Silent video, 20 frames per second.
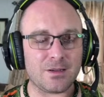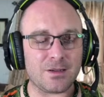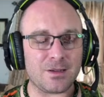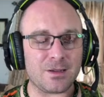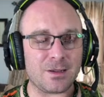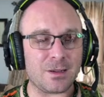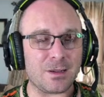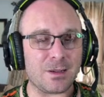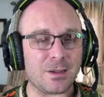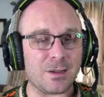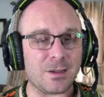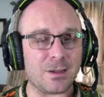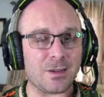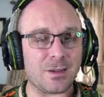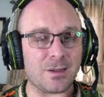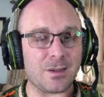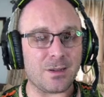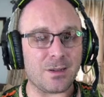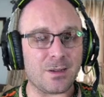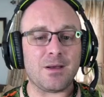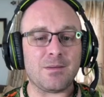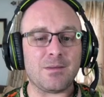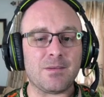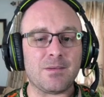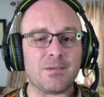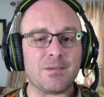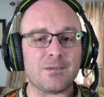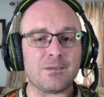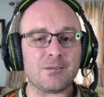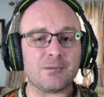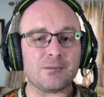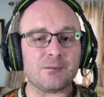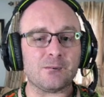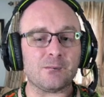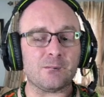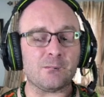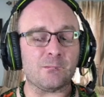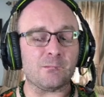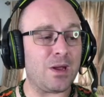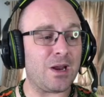um, when we are
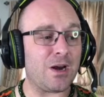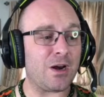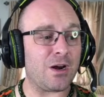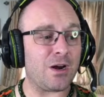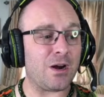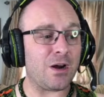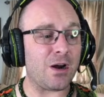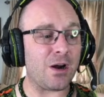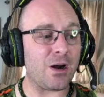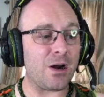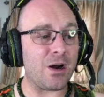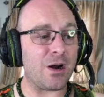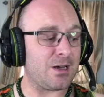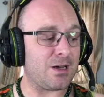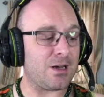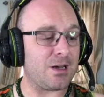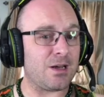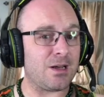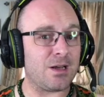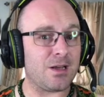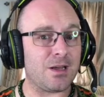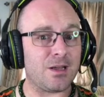done uh,